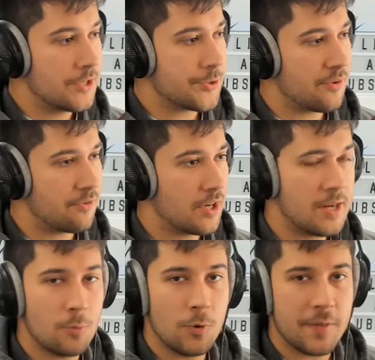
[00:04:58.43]
So we're
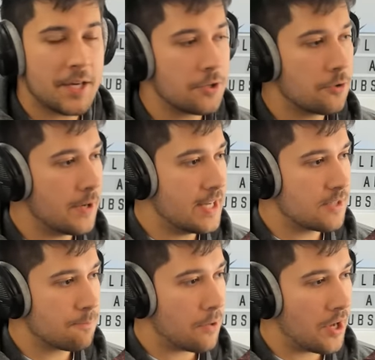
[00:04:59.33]
running what they call
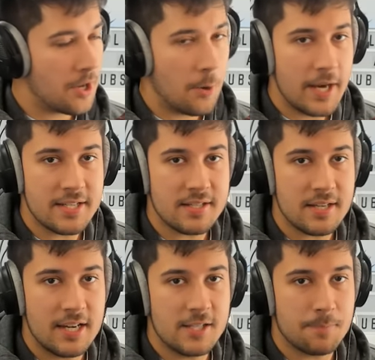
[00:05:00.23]
is PiOS.
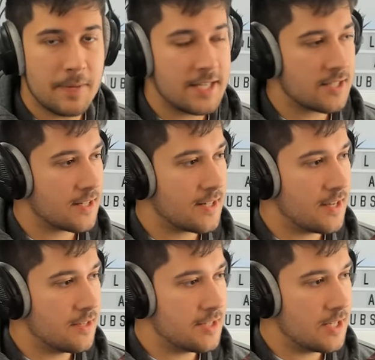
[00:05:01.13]
It's basically
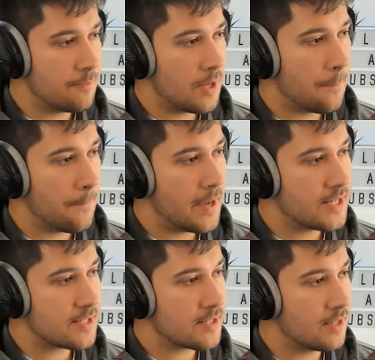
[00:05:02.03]
a Debian
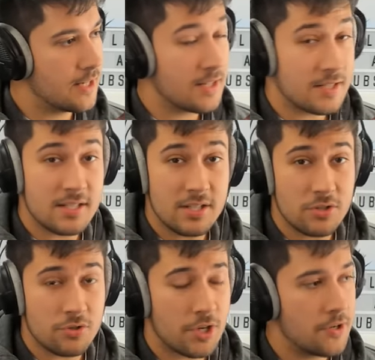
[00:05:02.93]
based Linux
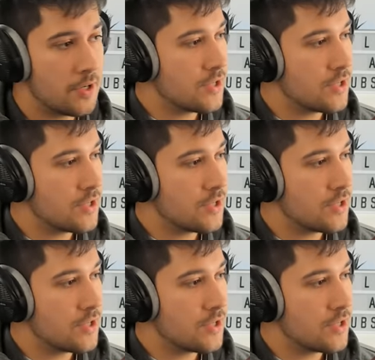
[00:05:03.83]
distro.